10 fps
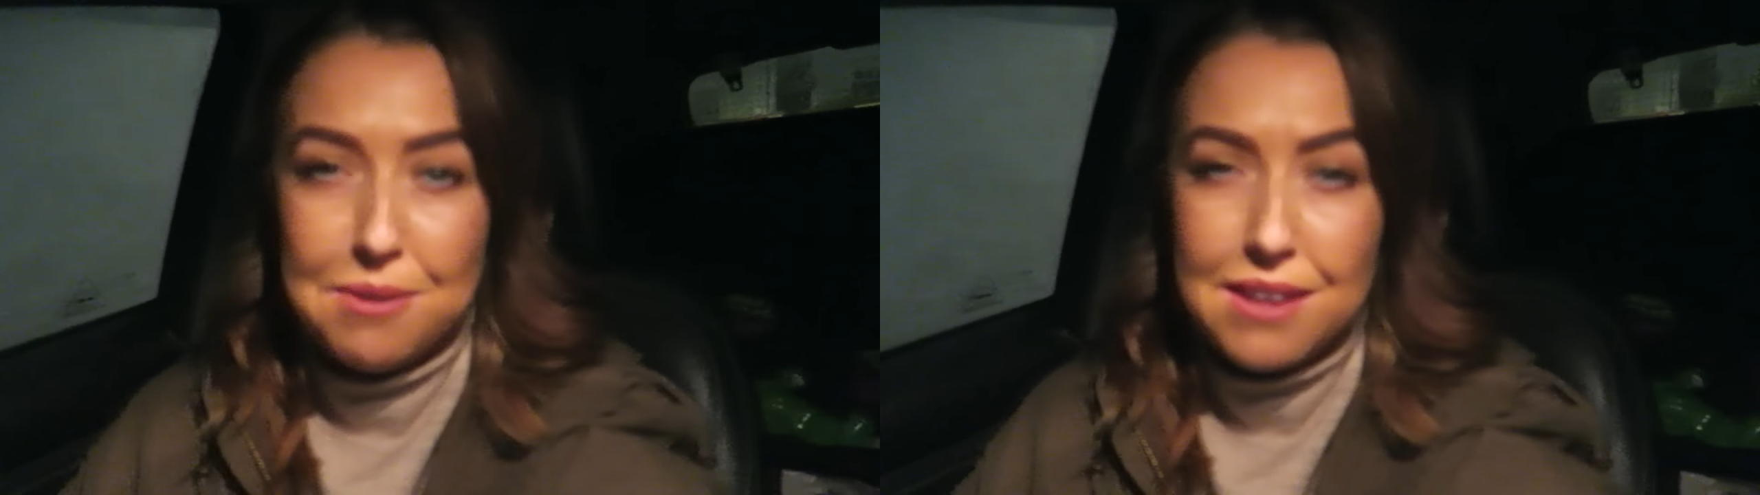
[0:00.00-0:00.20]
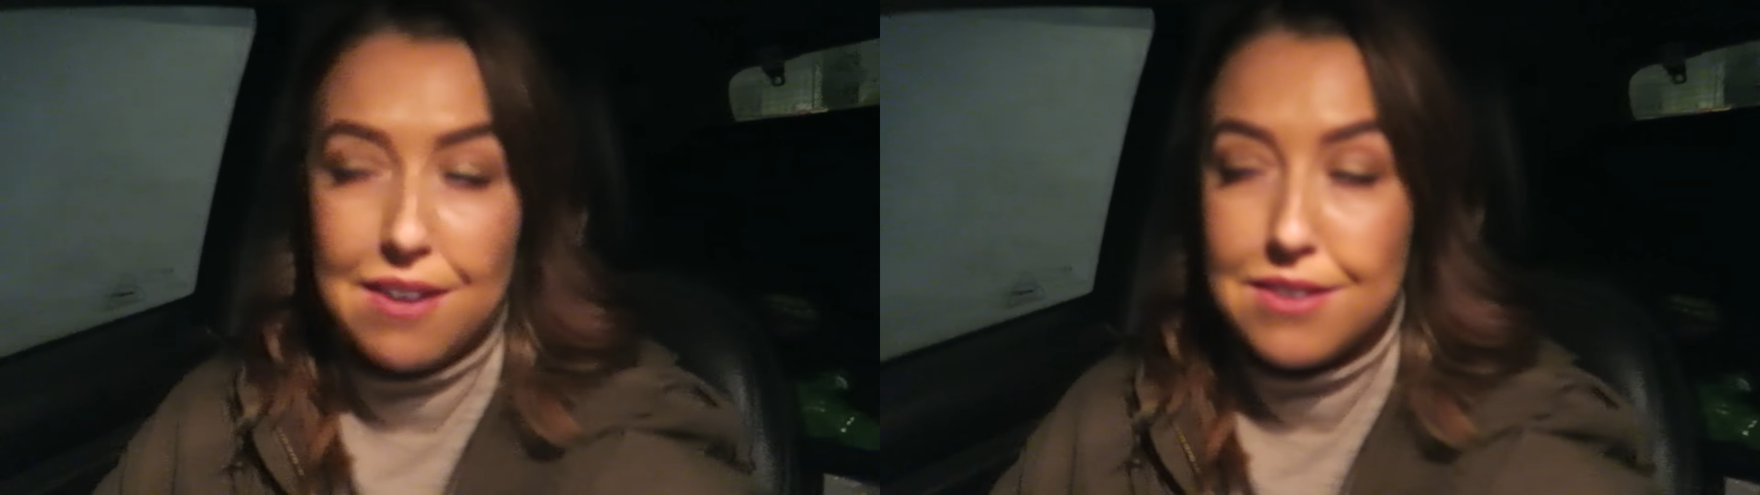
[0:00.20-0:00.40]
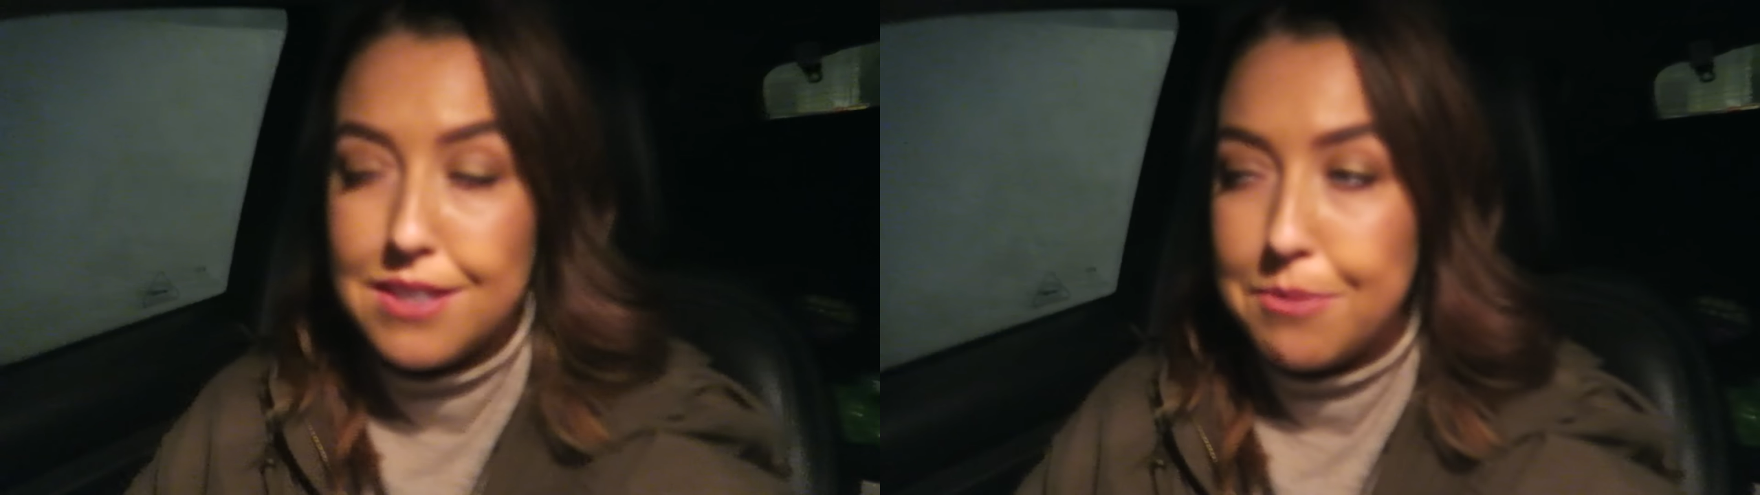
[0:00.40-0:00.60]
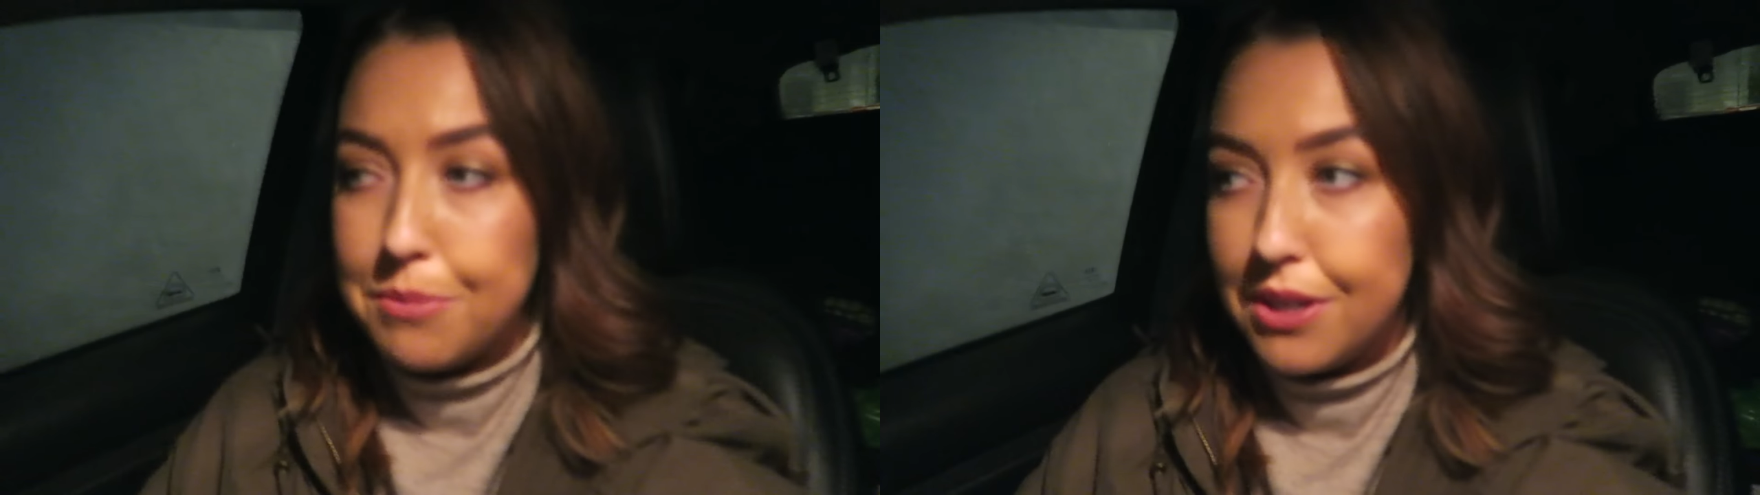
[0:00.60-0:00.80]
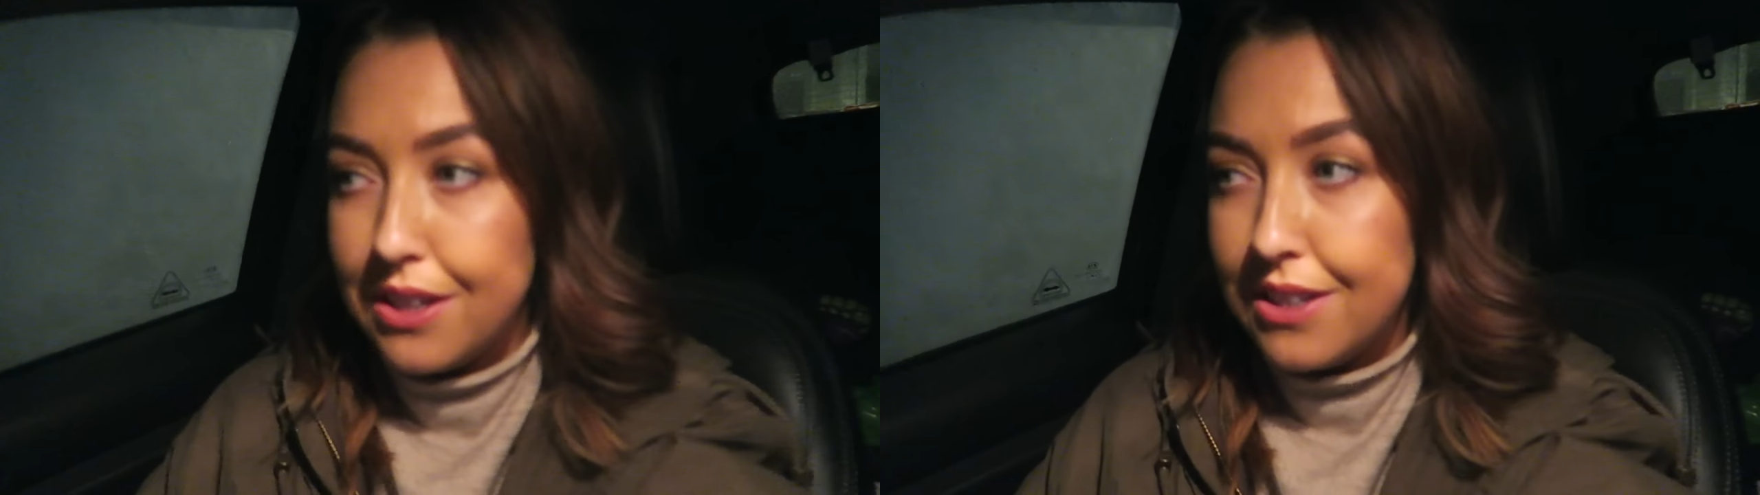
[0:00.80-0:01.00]
with Harrison,
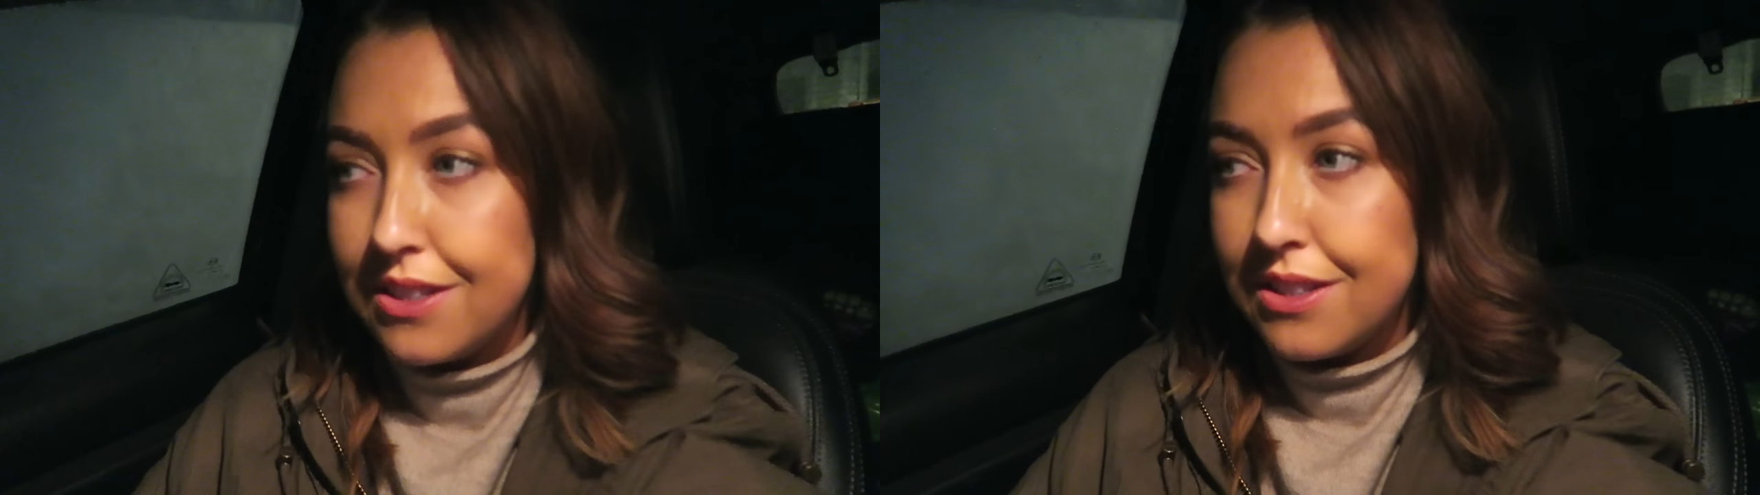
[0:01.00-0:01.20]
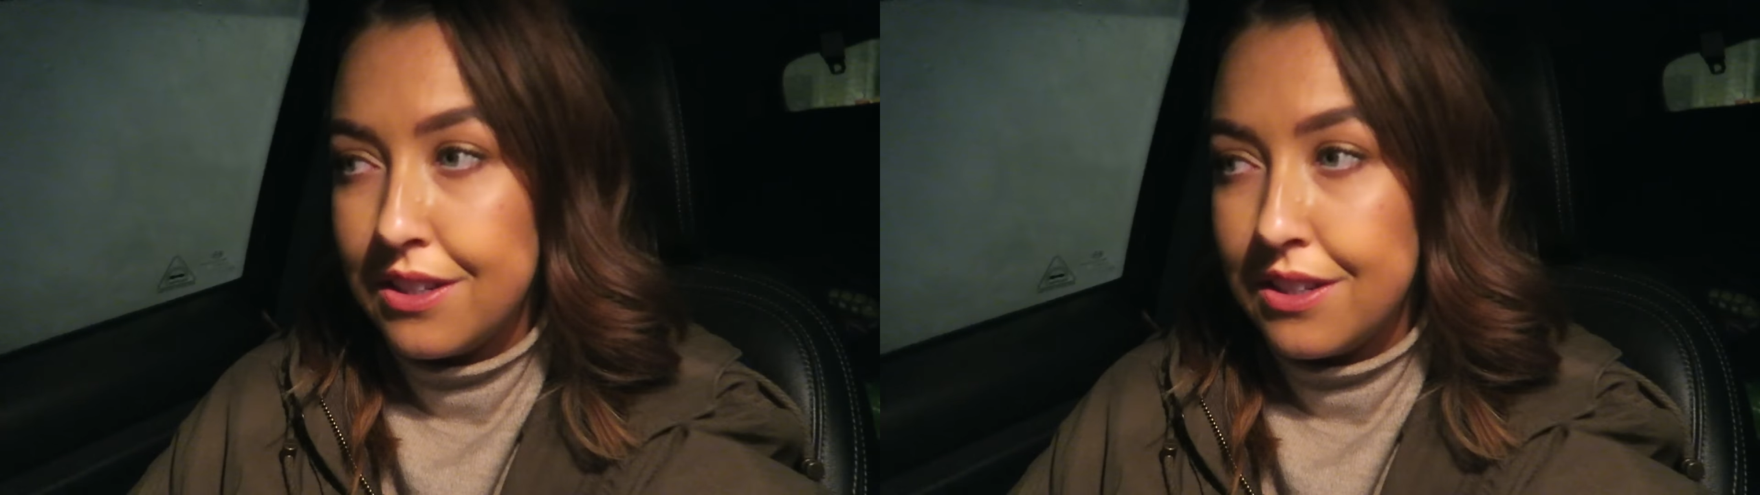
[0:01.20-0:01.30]
because